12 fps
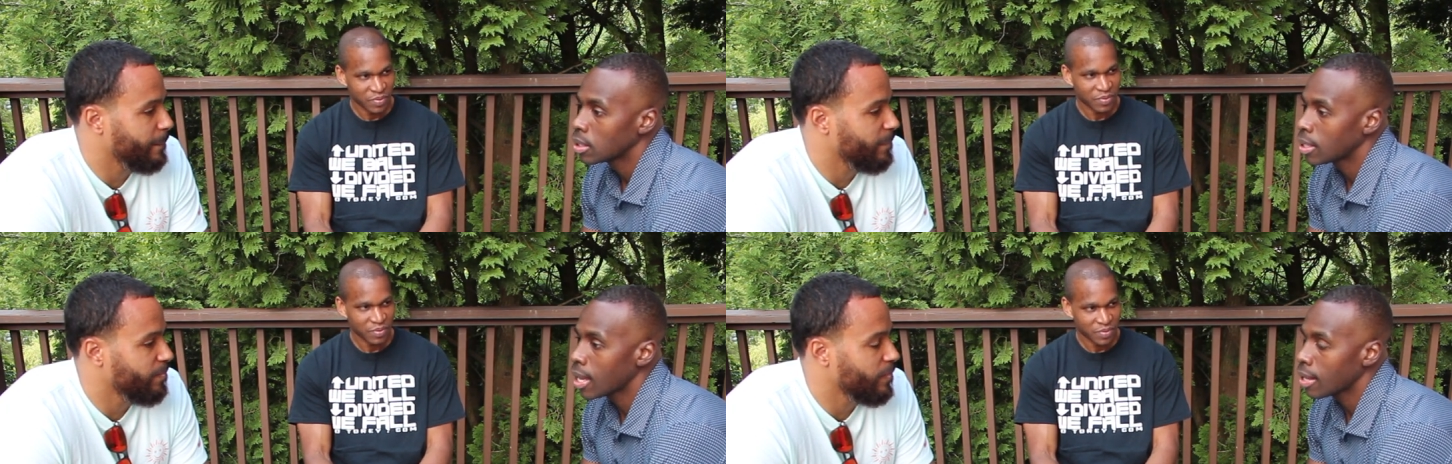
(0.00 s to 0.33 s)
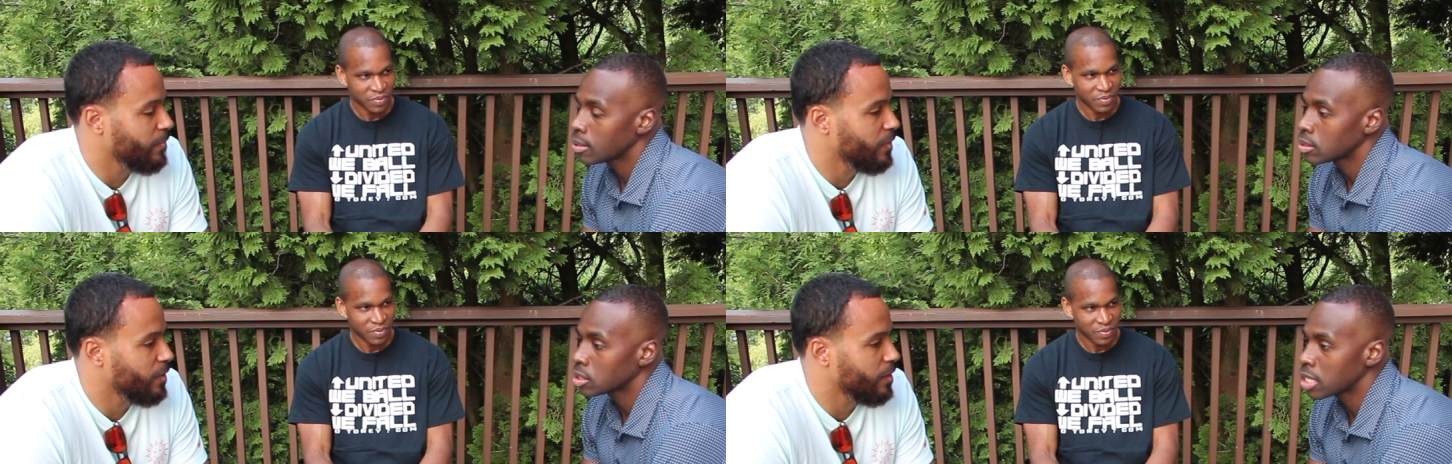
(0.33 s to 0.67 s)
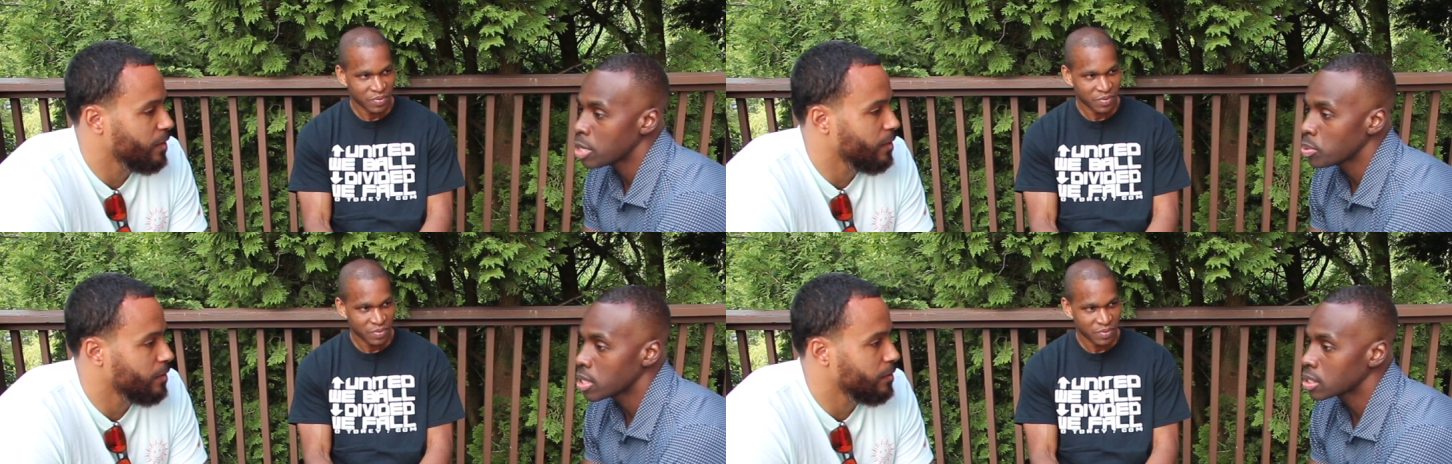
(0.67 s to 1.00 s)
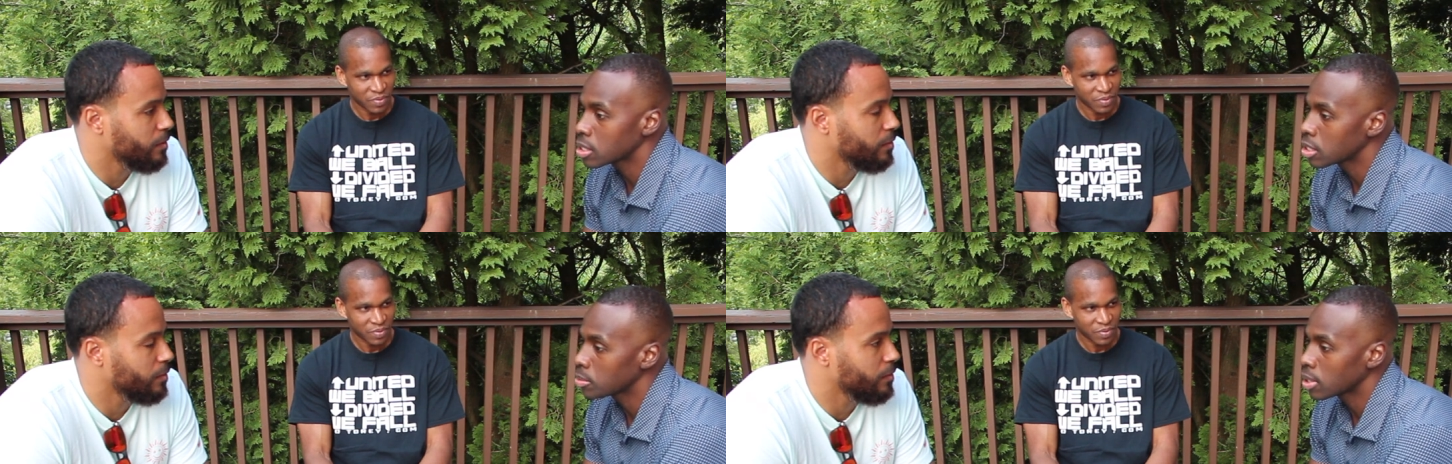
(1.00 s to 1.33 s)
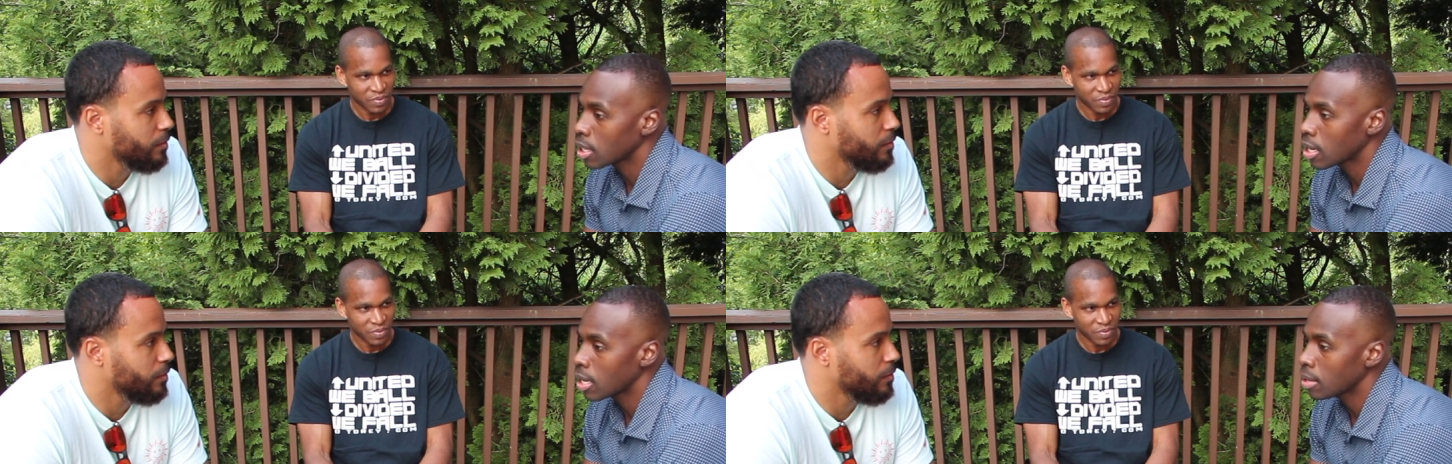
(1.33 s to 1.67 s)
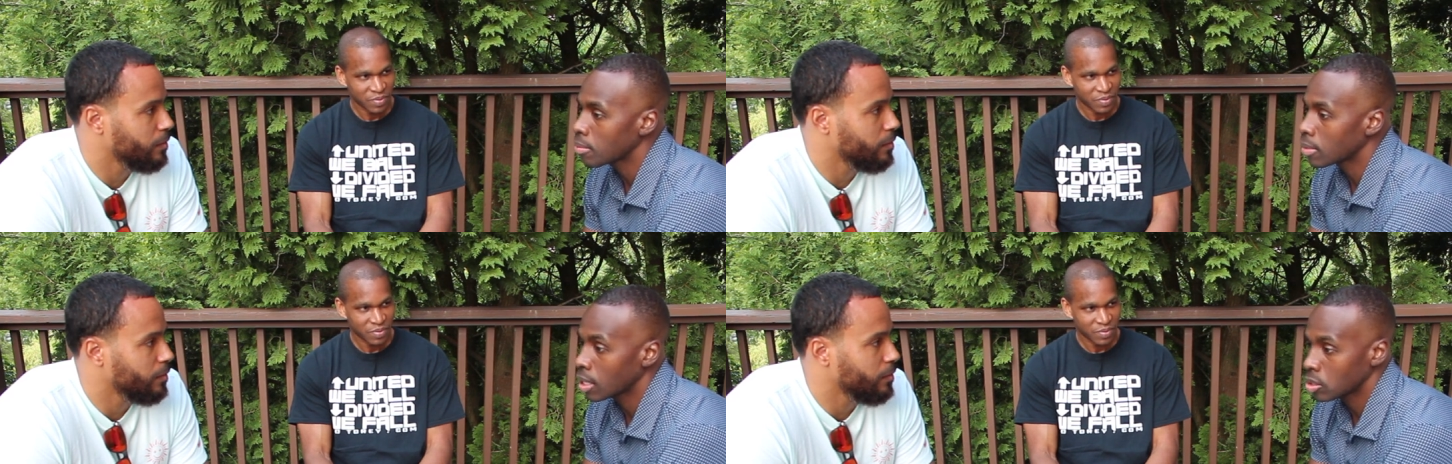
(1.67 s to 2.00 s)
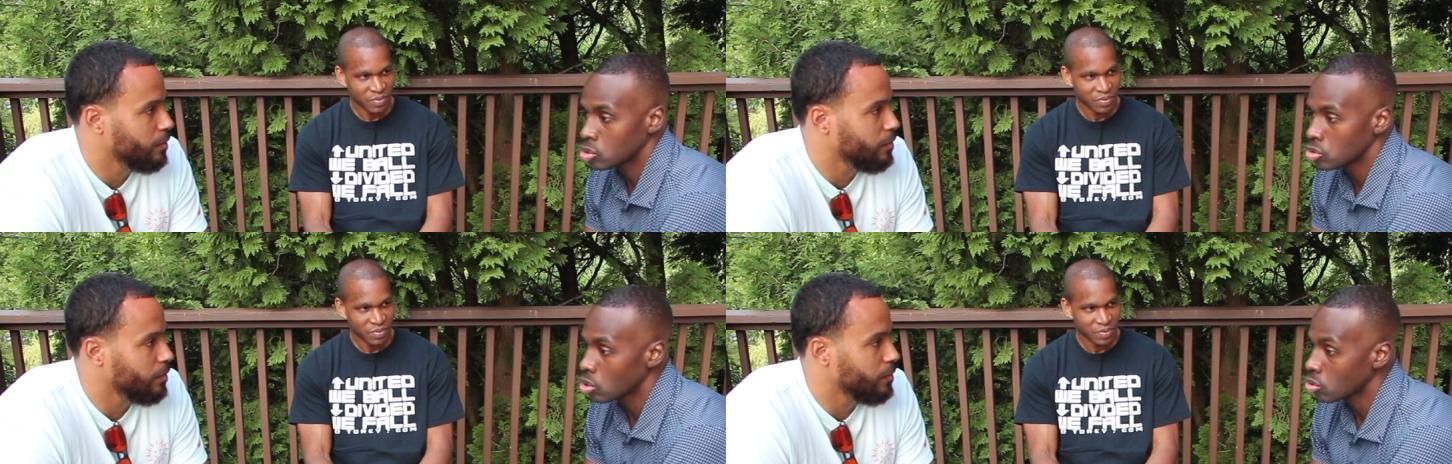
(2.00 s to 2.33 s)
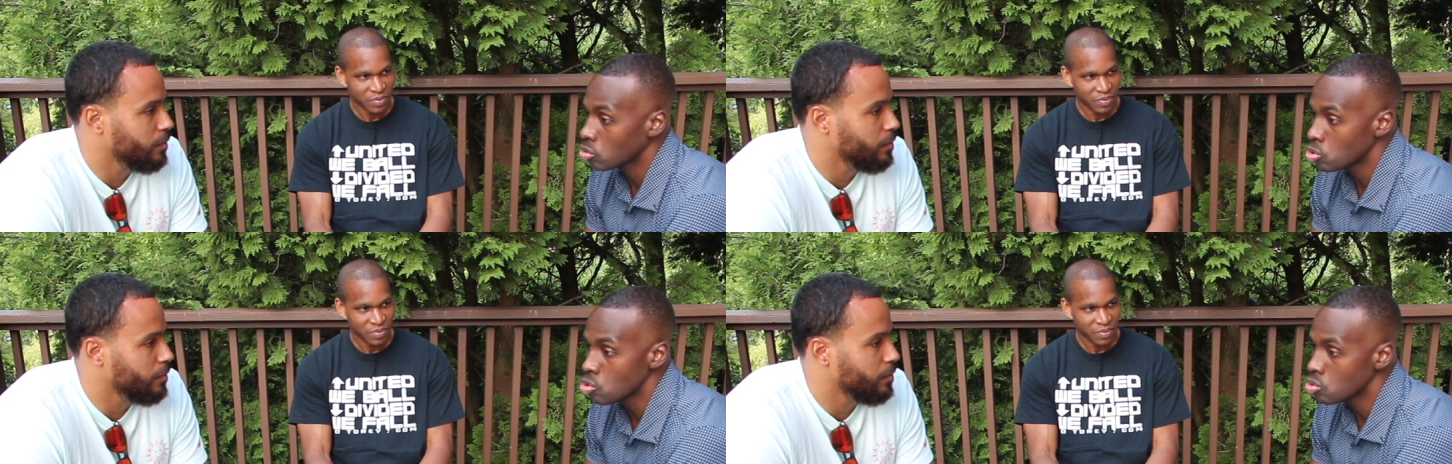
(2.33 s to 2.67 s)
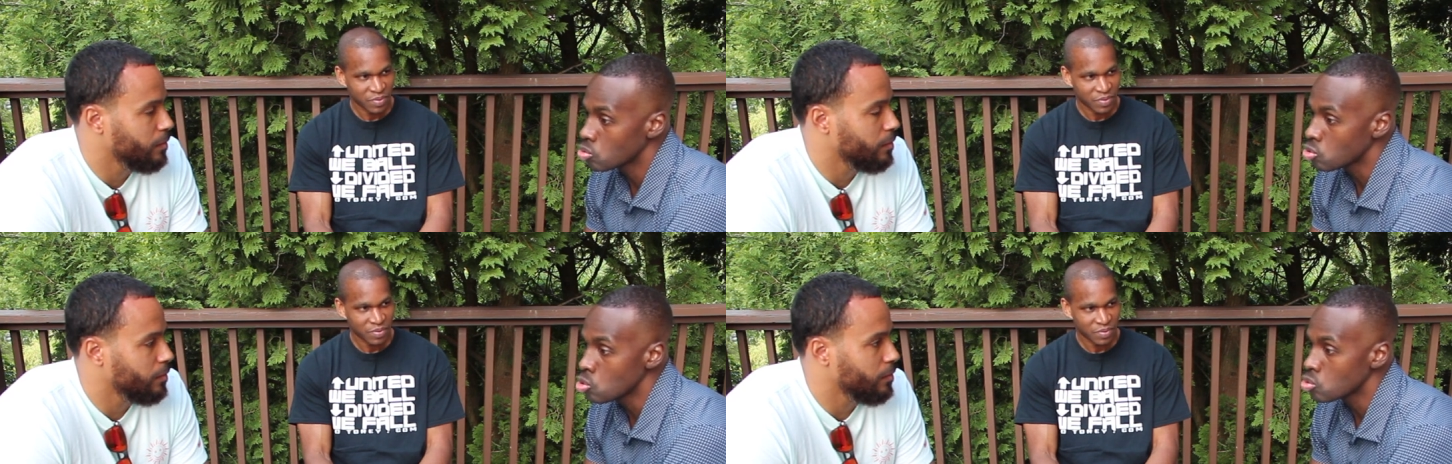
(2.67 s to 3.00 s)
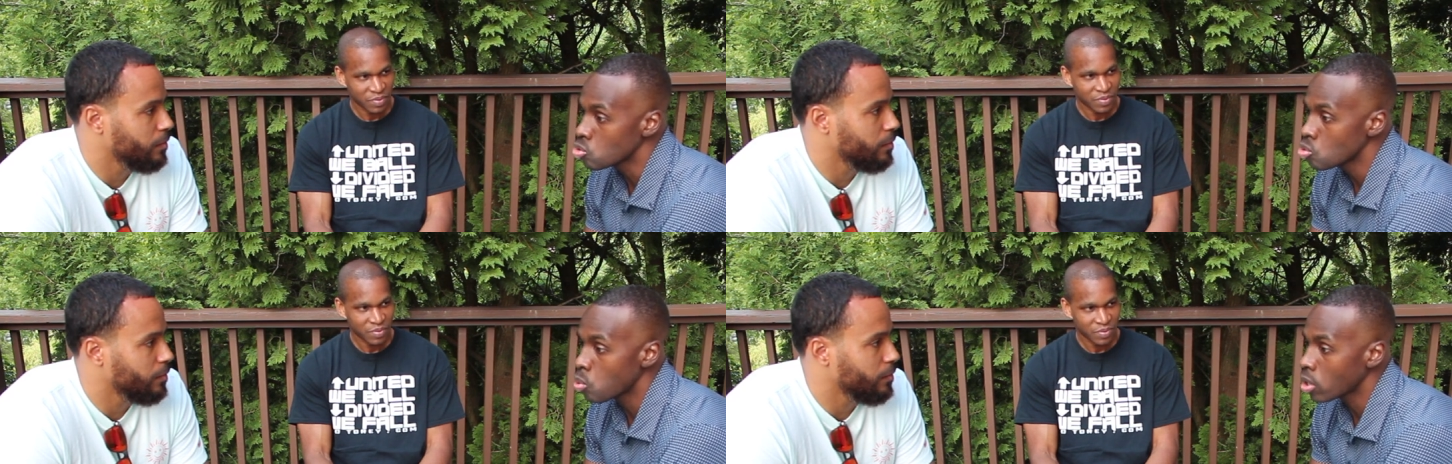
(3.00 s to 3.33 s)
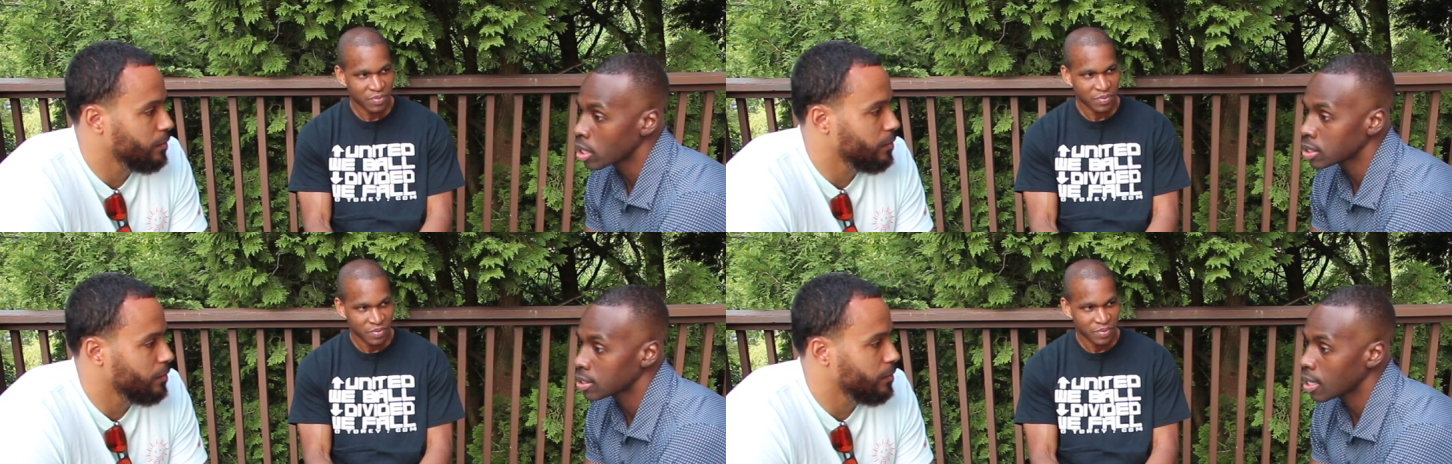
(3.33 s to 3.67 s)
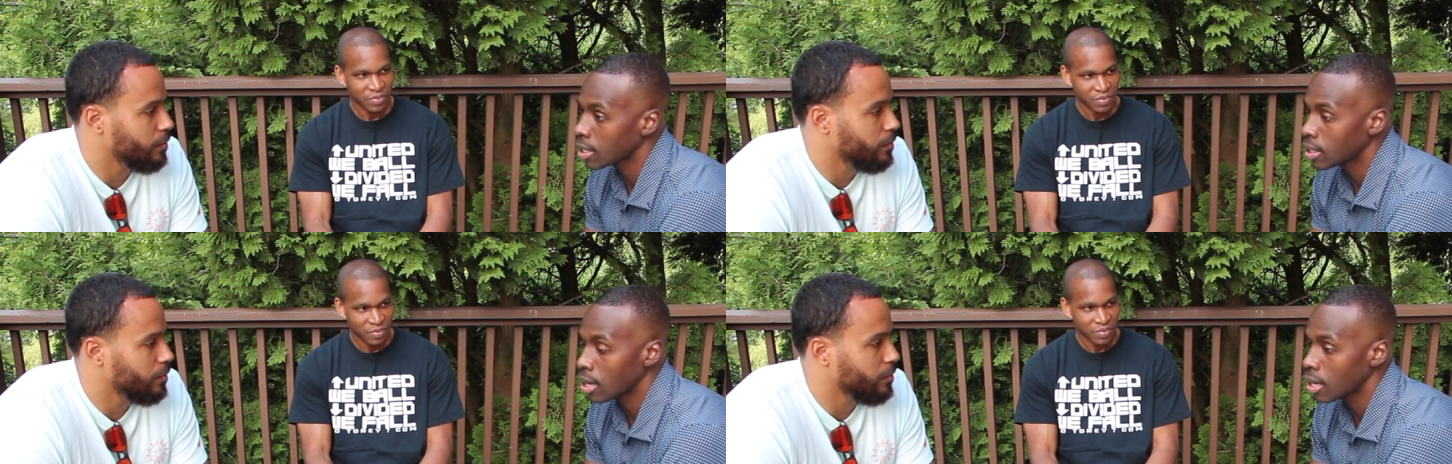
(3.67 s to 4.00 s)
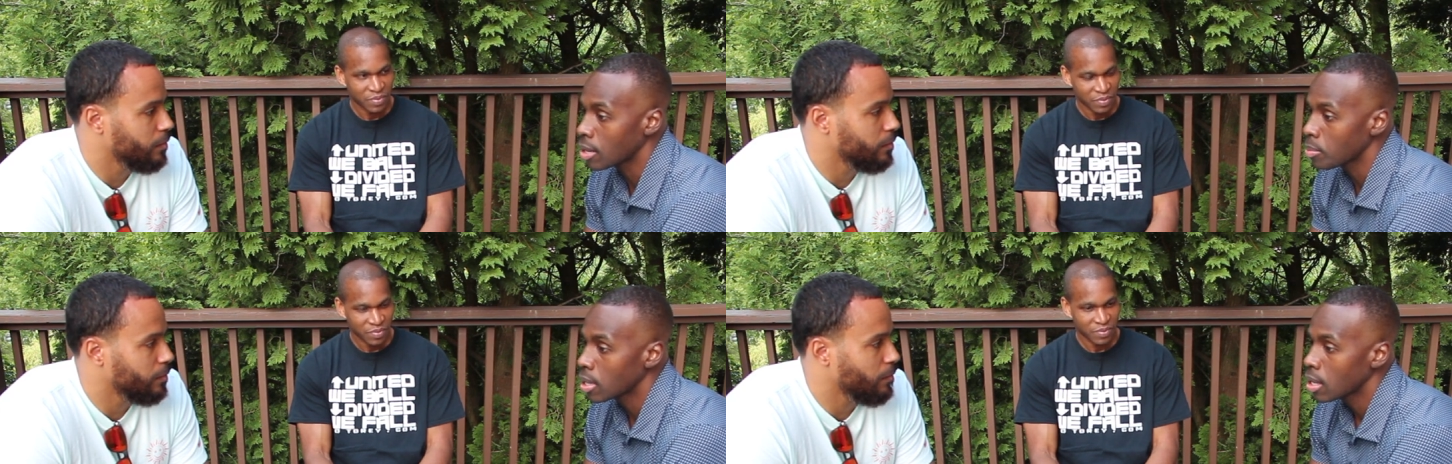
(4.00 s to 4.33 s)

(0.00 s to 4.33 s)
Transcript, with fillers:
Speaker 1: that championship game that you know you you, you won us that game,